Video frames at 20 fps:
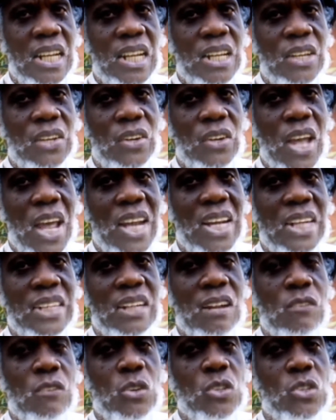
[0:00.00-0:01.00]
You know, a lot
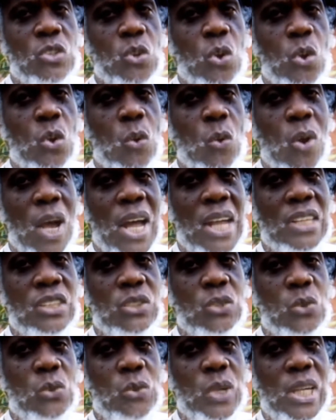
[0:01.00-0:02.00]
of us don't want to
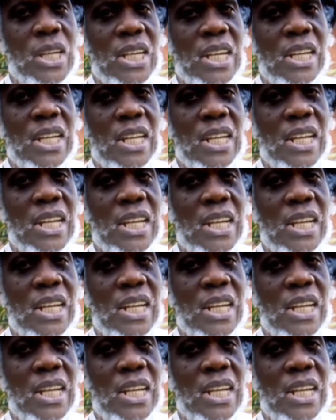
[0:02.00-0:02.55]
really